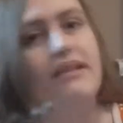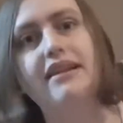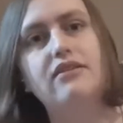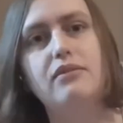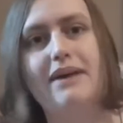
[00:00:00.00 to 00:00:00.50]

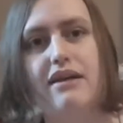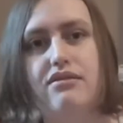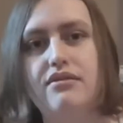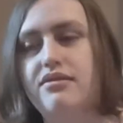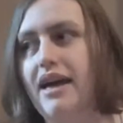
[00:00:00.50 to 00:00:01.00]
Little
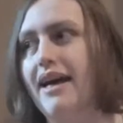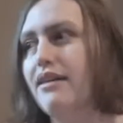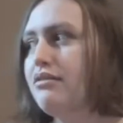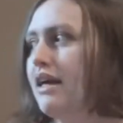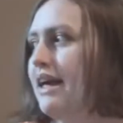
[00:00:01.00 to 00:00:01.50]
Pastel
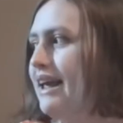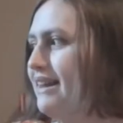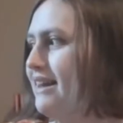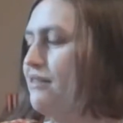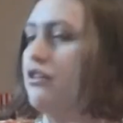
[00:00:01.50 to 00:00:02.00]
Skies.
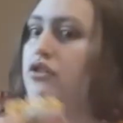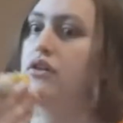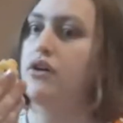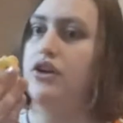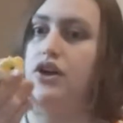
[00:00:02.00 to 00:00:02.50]
It is
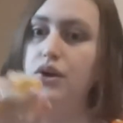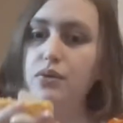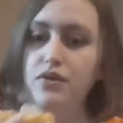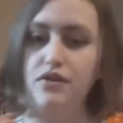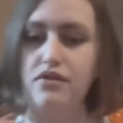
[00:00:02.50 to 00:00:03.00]
the
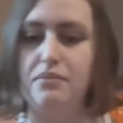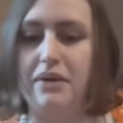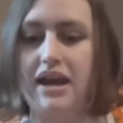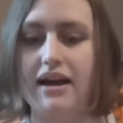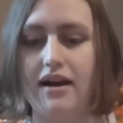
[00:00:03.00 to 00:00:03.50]
cutest
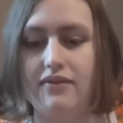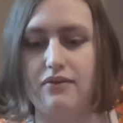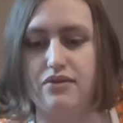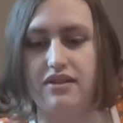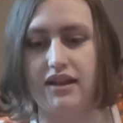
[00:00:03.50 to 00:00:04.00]
bee I've
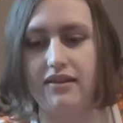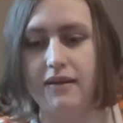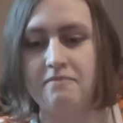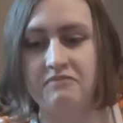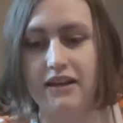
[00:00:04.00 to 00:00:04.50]
ever seen.
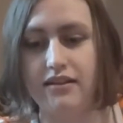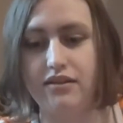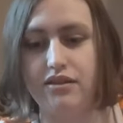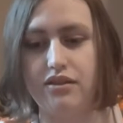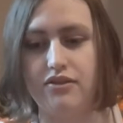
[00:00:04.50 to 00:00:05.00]
I did
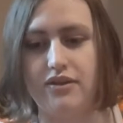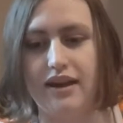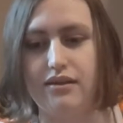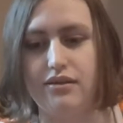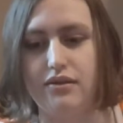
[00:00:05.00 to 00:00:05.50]
this as a
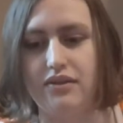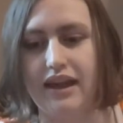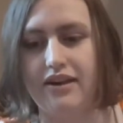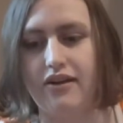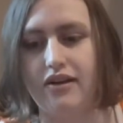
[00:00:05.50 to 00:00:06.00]
trade, so they
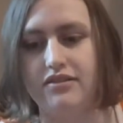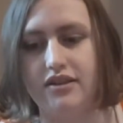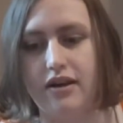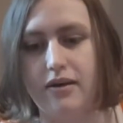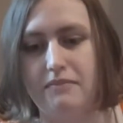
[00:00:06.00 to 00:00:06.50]
got
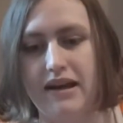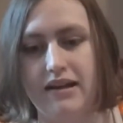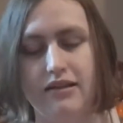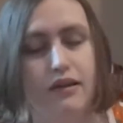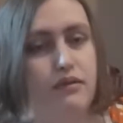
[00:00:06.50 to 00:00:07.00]

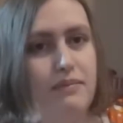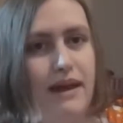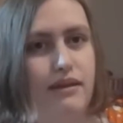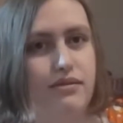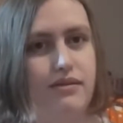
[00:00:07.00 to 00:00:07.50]
a little
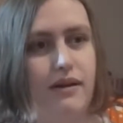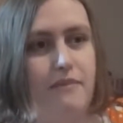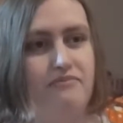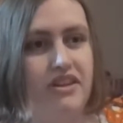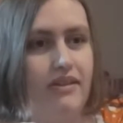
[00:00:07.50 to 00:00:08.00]
space
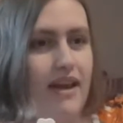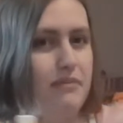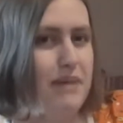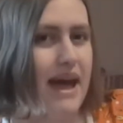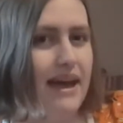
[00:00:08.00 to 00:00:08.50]

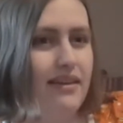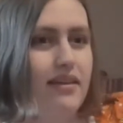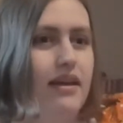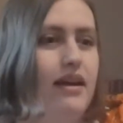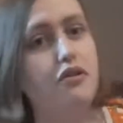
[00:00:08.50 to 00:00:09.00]
like bag.
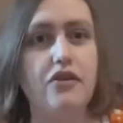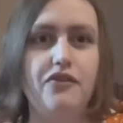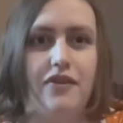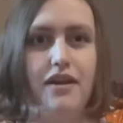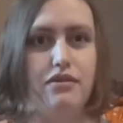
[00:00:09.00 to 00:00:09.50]
We're good
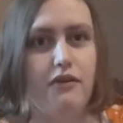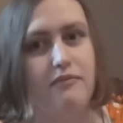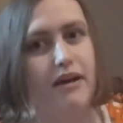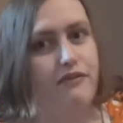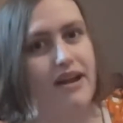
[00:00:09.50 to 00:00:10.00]
friends with
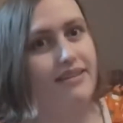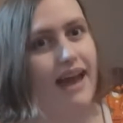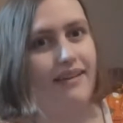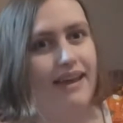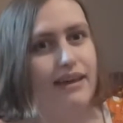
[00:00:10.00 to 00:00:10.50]
my friend
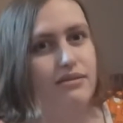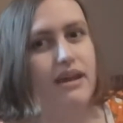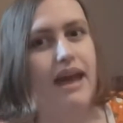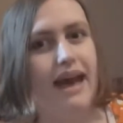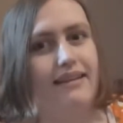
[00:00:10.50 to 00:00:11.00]
Alex,
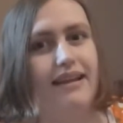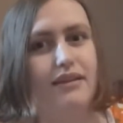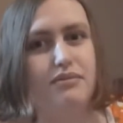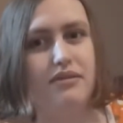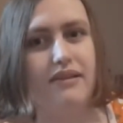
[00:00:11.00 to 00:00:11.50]
and
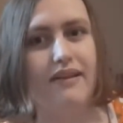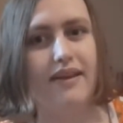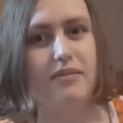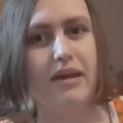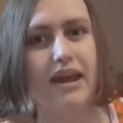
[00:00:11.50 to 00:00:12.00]
Alex was
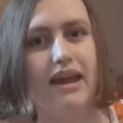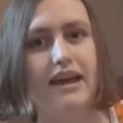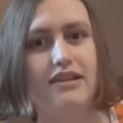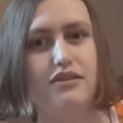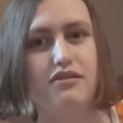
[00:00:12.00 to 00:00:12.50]
telling me
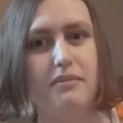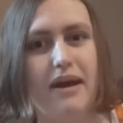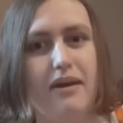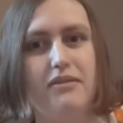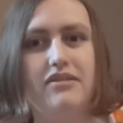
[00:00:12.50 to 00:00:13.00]
just
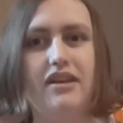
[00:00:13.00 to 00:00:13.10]
about